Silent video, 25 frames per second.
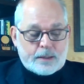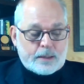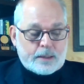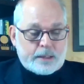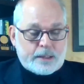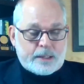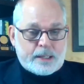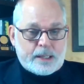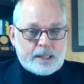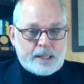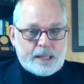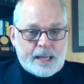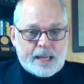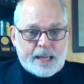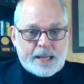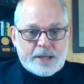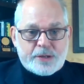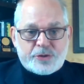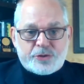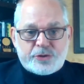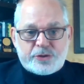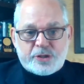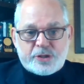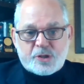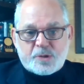Uh, he
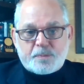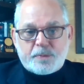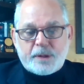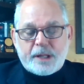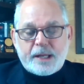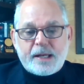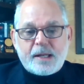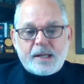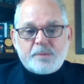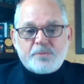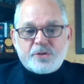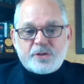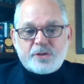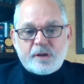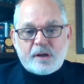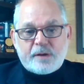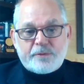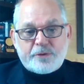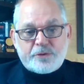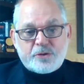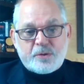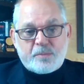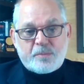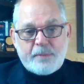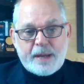has displayed
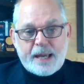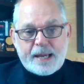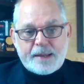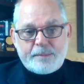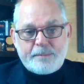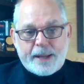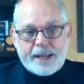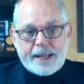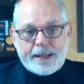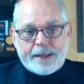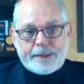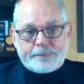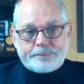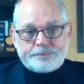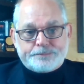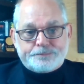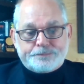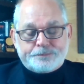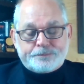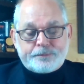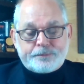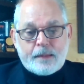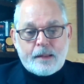himself as a madman.